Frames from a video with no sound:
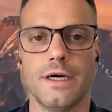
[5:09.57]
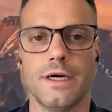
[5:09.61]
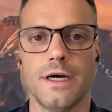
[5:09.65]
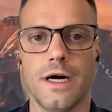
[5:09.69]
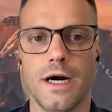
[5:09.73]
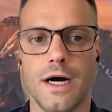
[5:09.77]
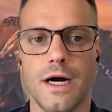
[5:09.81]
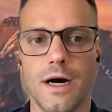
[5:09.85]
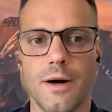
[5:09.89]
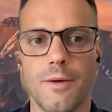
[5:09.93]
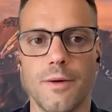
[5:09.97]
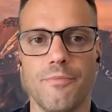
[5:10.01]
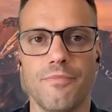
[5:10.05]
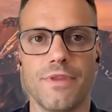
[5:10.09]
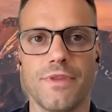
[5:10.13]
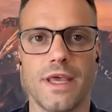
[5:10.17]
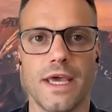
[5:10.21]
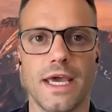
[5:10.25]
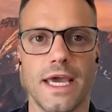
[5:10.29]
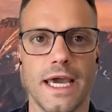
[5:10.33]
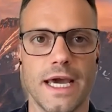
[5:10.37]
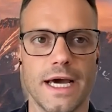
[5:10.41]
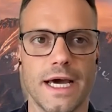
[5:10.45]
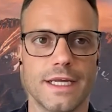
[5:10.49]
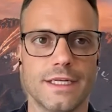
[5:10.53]
Um,
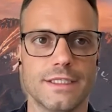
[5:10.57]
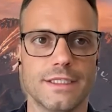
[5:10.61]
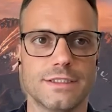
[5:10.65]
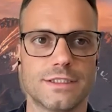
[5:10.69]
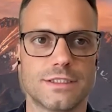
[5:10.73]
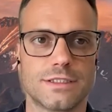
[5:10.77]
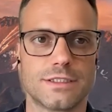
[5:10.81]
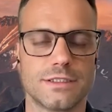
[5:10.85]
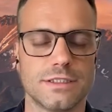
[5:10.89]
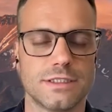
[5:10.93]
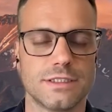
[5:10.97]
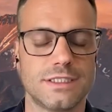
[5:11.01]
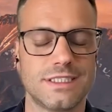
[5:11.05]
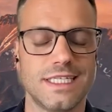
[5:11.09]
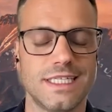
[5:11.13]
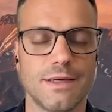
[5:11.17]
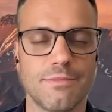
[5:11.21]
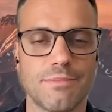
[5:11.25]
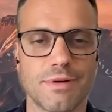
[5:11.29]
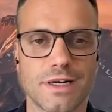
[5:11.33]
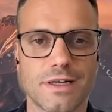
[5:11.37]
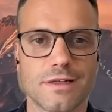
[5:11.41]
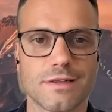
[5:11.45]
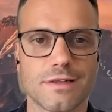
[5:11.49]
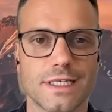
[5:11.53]
and
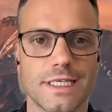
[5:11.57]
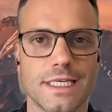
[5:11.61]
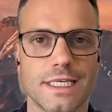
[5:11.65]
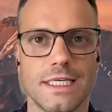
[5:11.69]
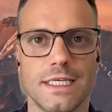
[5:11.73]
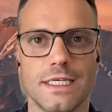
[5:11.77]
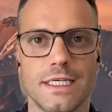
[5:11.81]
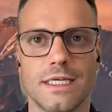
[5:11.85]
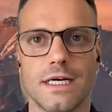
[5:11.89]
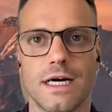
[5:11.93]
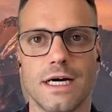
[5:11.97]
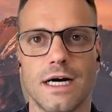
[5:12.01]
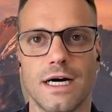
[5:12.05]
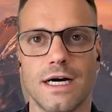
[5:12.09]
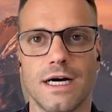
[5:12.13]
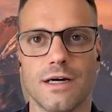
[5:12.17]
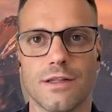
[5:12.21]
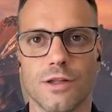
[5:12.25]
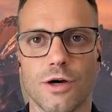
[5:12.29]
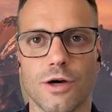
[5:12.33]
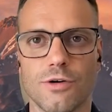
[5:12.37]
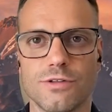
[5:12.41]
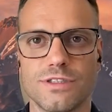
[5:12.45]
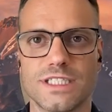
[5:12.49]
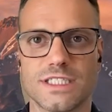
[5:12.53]
typically uh,
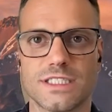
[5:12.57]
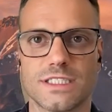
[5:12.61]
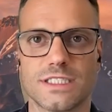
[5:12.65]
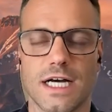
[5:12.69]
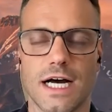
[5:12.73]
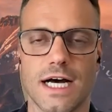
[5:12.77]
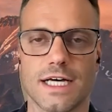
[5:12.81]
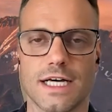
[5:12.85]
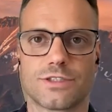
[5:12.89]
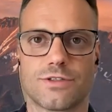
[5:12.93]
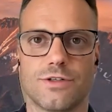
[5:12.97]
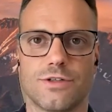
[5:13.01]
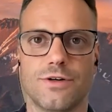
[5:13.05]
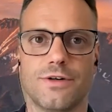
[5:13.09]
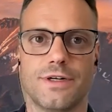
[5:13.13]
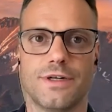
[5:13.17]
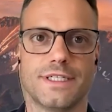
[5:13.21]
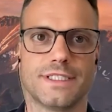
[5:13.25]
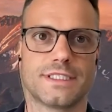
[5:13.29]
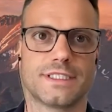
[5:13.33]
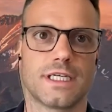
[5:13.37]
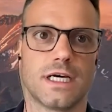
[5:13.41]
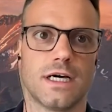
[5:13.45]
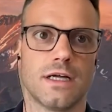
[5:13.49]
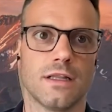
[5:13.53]
low testosterone
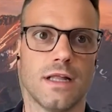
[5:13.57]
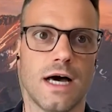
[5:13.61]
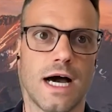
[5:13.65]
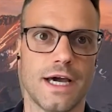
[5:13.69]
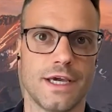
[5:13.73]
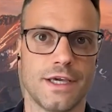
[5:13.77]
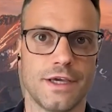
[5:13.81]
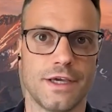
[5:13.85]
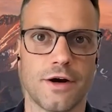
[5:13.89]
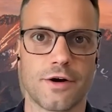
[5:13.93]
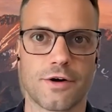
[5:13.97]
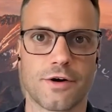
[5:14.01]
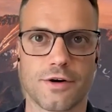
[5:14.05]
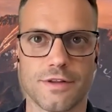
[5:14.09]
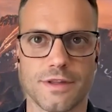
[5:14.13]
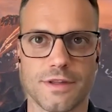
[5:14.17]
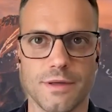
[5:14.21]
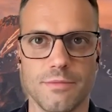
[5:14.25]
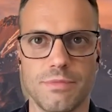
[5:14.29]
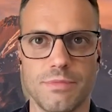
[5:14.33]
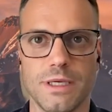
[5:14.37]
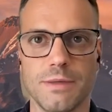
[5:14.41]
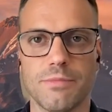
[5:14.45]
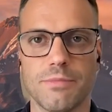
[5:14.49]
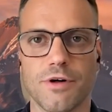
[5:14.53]
is a lot younger
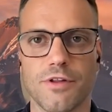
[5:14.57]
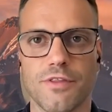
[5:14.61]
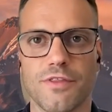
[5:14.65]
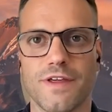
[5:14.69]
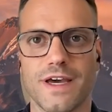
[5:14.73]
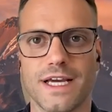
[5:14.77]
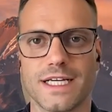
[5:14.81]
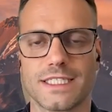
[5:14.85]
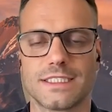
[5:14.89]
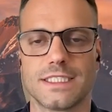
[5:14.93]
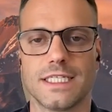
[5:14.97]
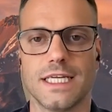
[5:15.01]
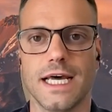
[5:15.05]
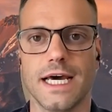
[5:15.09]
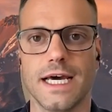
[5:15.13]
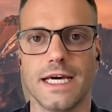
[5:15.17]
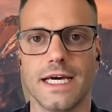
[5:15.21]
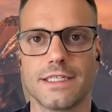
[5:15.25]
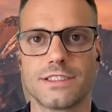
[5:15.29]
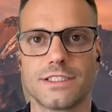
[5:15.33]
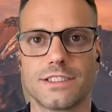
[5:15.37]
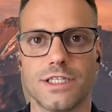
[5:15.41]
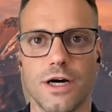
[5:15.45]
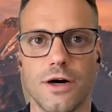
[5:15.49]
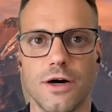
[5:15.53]
than people think today.
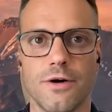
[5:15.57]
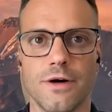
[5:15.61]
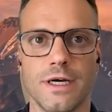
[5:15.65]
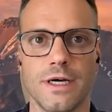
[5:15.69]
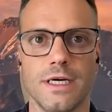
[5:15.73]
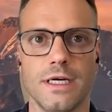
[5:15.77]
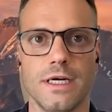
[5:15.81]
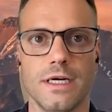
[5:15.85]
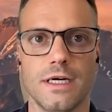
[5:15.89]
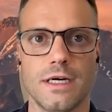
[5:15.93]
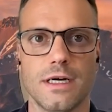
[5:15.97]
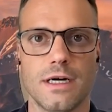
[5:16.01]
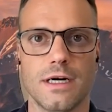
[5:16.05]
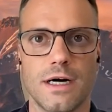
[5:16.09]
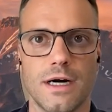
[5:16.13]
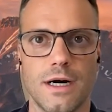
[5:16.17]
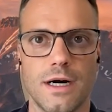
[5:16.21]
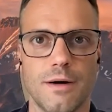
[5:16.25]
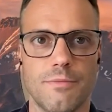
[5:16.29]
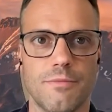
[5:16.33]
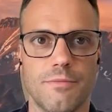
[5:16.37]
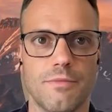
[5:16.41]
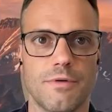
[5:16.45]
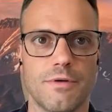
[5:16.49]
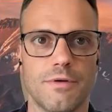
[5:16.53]
So,
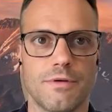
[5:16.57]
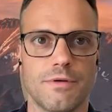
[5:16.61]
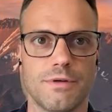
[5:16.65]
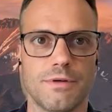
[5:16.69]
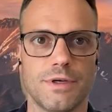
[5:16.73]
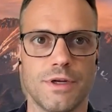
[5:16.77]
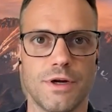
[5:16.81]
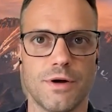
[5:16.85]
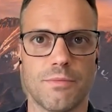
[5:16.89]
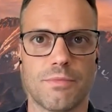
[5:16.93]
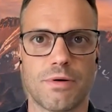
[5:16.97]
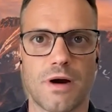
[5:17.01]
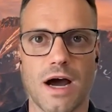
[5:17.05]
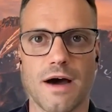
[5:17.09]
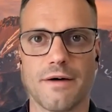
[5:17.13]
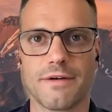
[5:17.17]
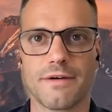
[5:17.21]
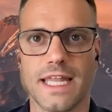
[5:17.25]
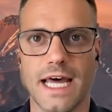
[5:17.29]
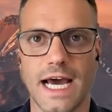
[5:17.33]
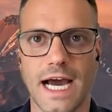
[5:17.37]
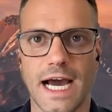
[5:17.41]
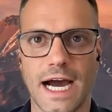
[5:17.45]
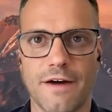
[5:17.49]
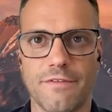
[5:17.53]
um, you know, probably
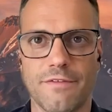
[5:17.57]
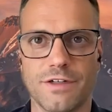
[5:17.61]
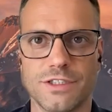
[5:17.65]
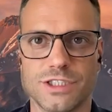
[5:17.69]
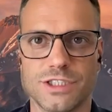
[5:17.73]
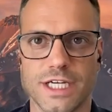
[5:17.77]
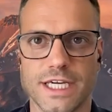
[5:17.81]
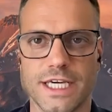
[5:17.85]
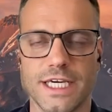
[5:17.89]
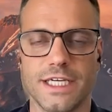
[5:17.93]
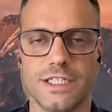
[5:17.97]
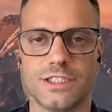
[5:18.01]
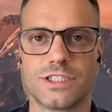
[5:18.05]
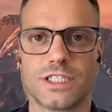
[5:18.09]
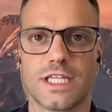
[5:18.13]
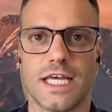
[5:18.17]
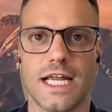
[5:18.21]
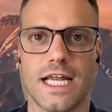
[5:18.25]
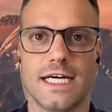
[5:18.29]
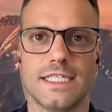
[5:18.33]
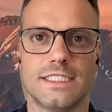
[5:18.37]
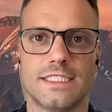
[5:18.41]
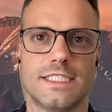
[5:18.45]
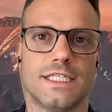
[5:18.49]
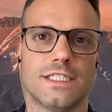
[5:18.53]
the average age that
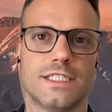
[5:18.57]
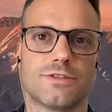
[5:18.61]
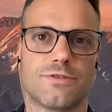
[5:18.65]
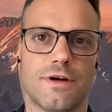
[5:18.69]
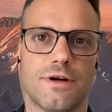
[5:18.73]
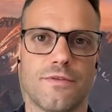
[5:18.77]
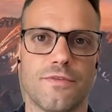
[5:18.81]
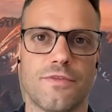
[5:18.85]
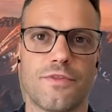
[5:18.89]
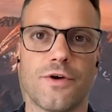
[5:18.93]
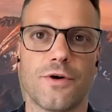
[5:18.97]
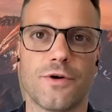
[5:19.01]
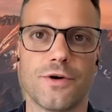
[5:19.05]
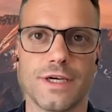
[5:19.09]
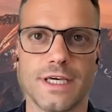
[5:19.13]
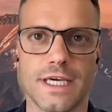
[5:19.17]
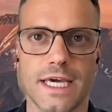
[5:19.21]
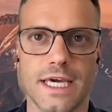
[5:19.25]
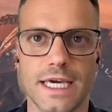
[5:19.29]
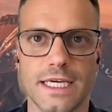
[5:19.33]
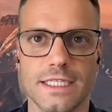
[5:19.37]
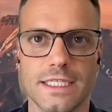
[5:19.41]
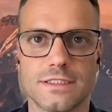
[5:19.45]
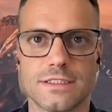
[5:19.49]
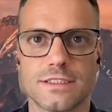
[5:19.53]
I see is around
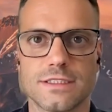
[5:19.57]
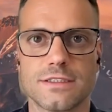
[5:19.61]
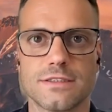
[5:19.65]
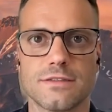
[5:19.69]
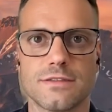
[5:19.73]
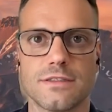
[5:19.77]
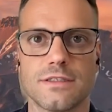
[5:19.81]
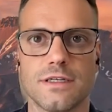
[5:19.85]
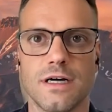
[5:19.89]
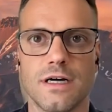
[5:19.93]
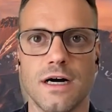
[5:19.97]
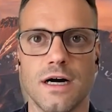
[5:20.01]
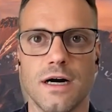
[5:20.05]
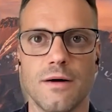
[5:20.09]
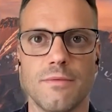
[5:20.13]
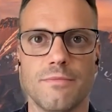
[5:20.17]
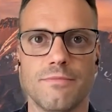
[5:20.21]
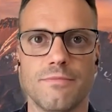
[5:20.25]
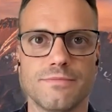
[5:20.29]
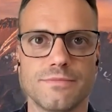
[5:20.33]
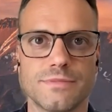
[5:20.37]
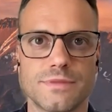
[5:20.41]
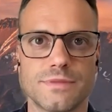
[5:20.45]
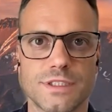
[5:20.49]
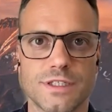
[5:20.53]
thirty-eight
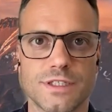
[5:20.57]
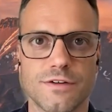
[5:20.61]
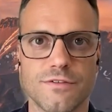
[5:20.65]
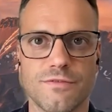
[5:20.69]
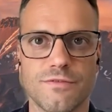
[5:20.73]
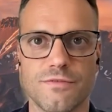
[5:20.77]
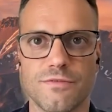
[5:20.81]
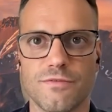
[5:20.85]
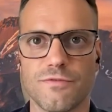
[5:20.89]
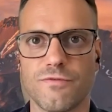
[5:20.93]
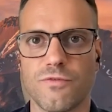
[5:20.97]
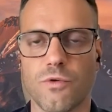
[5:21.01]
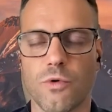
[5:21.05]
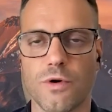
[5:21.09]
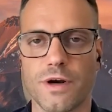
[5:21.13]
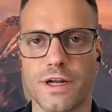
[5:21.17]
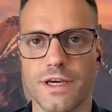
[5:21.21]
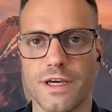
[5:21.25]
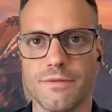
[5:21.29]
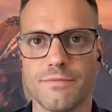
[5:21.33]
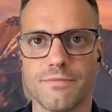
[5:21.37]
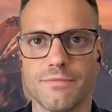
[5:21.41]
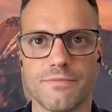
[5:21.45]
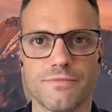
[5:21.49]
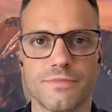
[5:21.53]
um, to
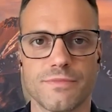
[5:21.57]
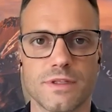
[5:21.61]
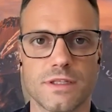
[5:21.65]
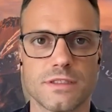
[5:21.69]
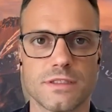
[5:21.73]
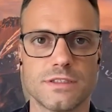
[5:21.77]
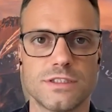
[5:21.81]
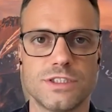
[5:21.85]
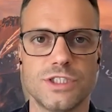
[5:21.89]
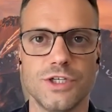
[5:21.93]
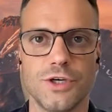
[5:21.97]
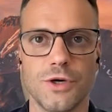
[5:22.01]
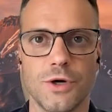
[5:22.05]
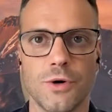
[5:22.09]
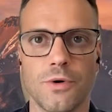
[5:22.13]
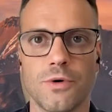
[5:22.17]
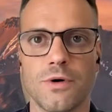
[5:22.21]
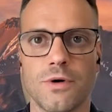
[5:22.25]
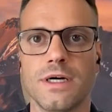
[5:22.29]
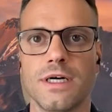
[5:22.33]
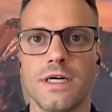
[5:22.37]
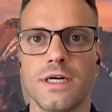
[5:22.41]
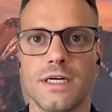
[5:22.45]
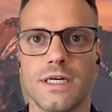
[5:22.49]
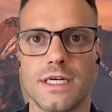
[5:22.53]

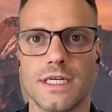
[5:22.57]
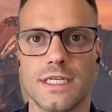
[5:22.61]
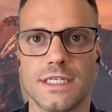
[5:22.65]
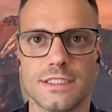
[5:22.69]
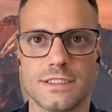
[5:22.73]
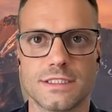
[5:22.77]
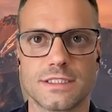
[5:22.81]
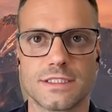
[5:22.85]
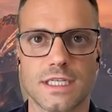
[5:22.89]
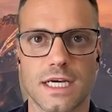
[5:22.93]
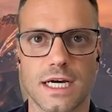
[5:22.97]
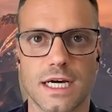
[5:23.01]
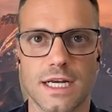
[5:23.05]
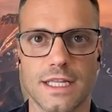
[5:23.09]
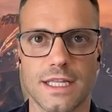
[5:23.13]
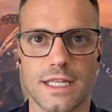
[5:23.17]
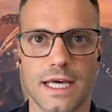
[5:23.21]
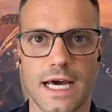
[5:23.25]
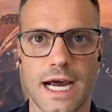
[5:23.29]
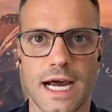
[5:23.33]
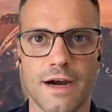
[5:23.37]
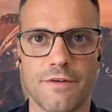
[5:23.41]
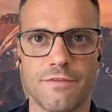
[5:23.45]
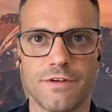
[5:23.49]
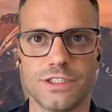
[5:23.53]
forty-two is kind of
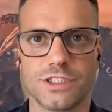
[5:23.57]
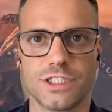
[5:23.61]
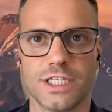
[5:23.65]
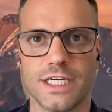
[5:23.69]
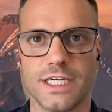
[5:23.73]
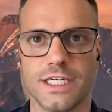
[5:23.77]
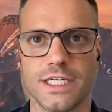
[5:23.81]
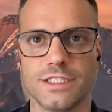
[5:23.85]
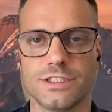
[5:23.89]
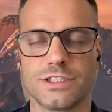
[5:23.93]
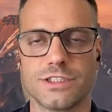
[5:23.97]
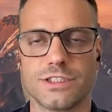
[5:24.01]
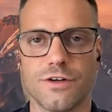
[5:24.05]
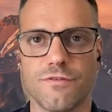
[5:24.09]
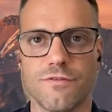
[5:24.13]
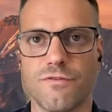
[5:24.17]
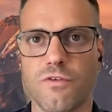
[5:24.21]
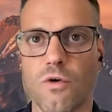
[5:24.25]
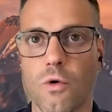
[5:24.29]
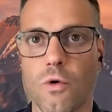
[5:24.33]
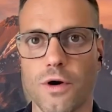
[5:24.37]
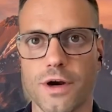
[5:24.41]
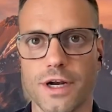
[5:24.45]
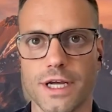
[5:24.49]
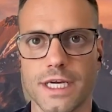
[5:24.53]
the average age. So
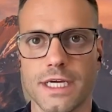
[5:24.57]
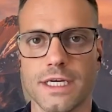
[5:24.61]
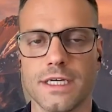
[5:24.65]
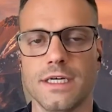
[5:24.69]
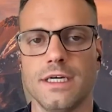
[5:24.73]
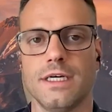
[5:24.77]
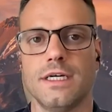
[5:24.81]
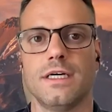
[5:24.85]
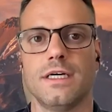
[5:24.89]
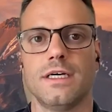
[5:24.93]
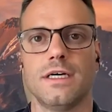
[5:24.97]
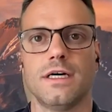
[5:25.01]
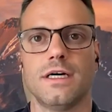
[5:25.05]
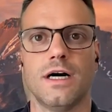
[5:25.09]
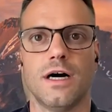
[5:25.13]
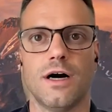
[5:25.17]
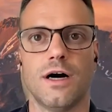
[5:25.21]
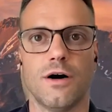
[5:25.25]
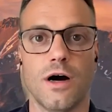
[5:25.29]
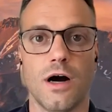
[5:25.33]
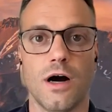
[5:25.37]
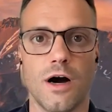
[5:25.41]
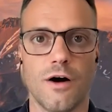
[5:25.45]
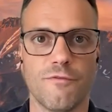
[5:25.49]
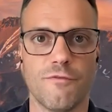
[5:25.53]
forty
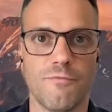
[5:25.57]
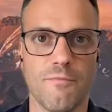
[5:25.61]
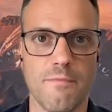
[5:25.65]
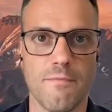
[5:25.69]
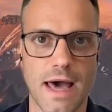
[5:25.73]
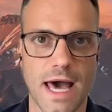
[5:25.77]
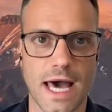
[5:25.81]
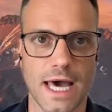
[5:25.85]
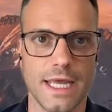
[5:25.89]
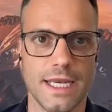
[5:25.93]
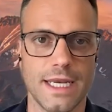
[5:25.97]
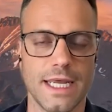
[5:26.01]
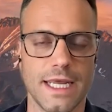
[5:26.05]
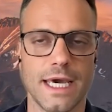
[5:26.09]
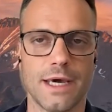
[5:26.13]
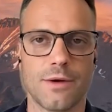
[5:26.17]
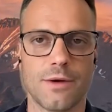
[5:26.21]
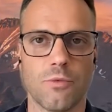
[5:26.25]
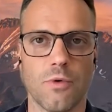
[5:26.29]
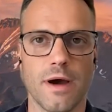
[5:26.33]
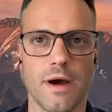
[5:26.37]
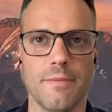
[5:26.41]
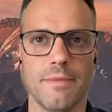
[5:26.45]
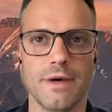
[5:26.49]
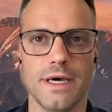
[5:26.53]
uh, of men and
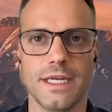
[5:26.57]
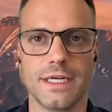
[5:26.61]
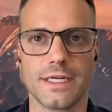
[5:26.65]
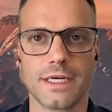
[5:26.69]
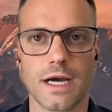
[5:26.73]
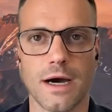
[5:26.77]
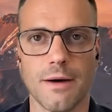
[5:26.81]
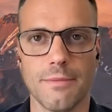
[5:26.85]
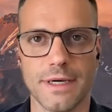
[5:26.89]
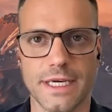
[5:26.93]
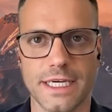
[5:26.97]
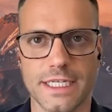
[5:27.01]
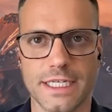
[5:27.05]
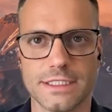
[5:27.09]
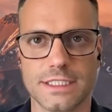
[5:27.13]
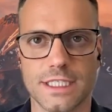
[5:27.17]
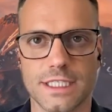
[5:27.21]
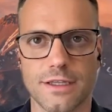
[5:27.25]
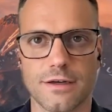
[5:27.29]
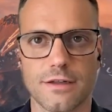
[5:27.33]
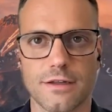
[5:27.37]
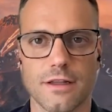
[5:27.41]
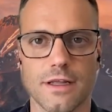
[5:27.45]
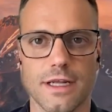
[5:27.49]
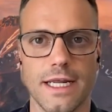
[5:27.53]
women coming into
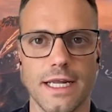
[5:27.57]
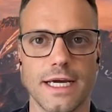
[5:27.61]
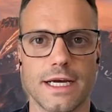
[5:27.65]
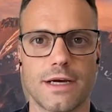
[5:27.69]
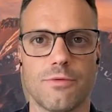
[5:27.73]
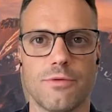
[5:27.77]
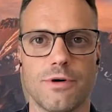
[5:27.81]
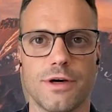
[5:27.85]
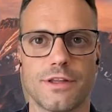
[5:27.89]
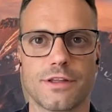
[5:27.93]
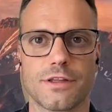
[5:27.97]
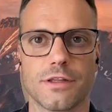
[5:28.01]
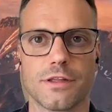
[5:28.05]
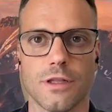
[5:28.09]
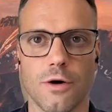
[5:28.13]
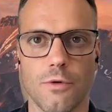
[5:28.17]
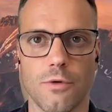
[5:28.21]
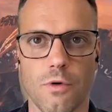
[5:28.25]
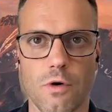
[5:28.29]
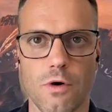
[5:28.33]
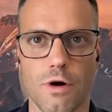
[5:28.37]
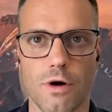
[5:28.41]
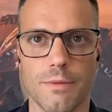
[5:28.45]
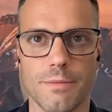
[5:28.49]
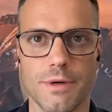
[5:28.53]
the clinic with low
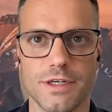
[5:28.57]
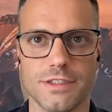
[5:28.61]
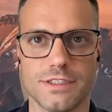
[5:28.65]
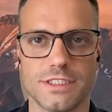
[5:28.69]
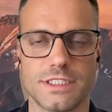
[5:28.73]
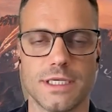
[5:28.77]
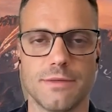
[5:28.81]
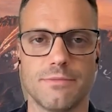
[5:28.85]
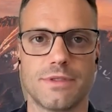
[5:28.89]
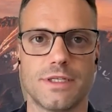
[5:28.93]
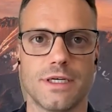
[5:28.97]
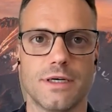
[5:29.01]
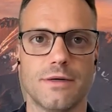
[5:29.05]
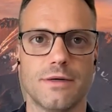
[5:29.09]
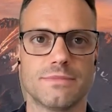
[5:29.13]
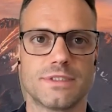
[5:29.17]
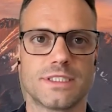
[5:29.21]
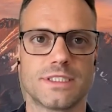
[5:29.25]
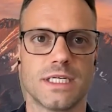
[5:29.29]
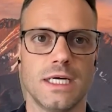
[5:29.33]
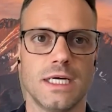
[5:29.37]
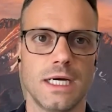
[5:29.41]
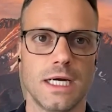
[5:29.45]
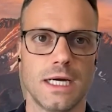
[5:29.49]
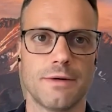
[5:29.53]
hormone symptoms.